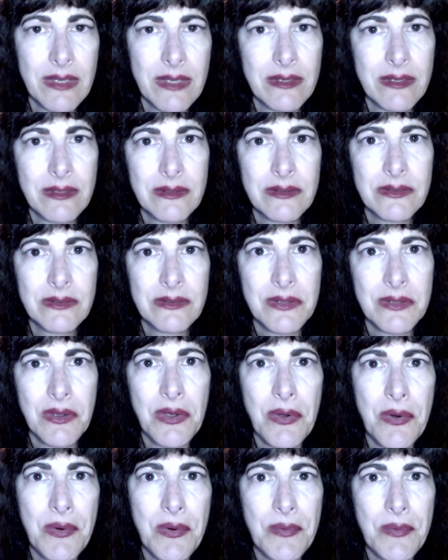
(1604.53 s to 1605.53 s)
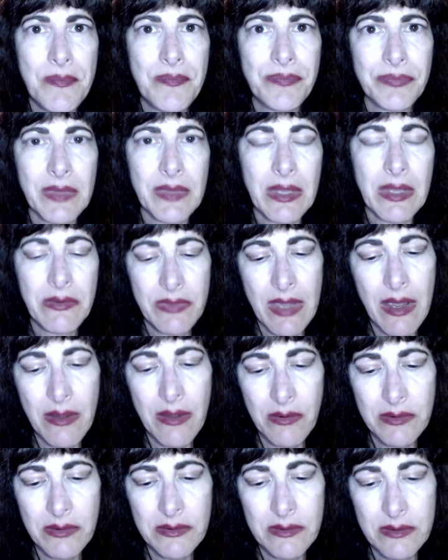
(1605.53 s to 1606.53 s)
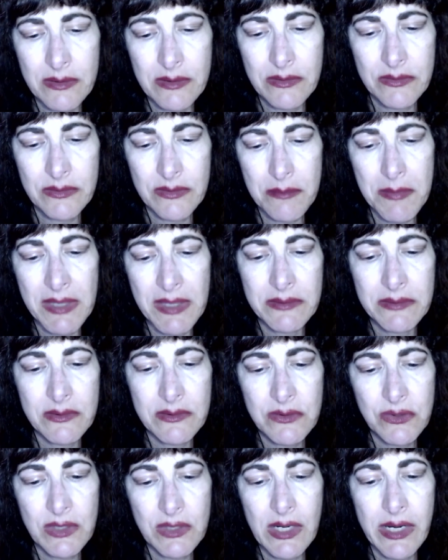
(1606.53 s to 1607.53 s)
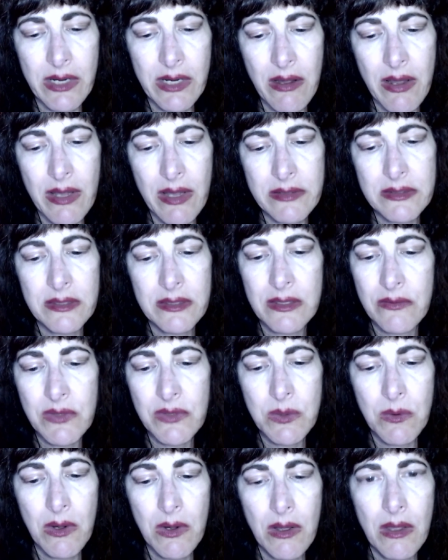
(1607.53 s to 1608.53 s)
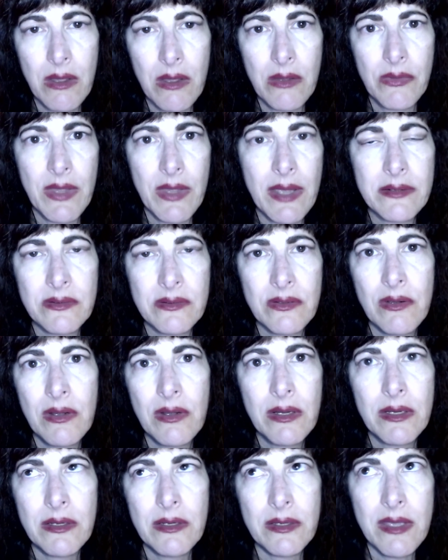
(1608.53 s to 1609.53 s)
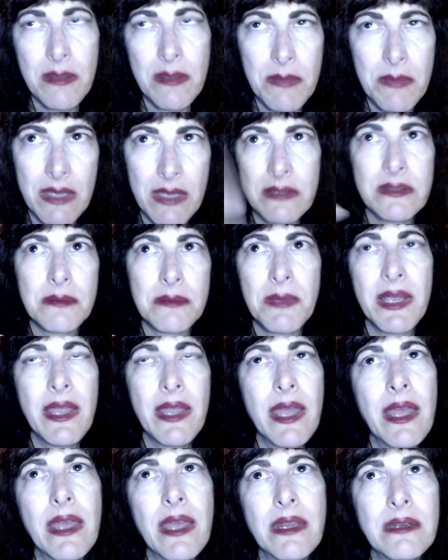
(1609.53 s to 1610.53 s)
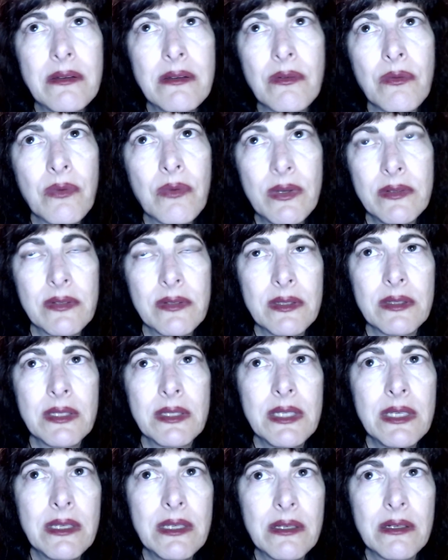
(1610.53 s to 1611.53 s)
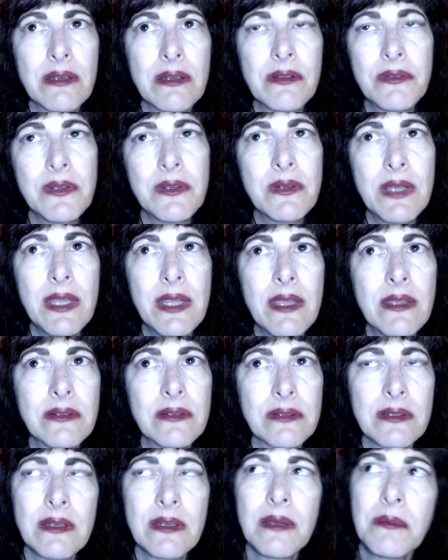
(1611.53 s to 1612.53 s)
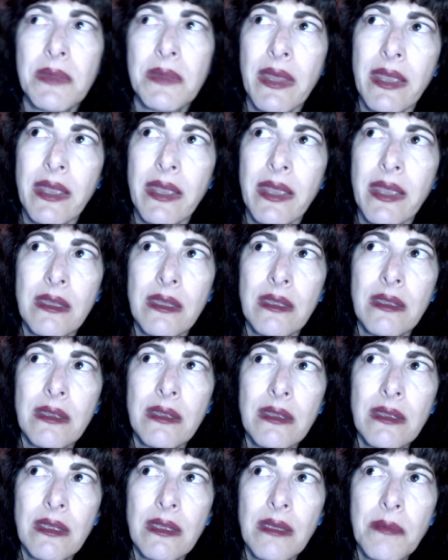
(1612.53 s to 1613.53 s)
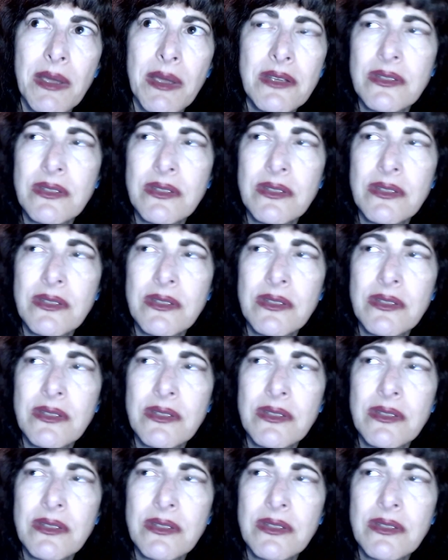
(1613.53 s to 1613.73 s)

So that is the message that I got to give you all. That song came into my head recently in a few days, and I'm like, I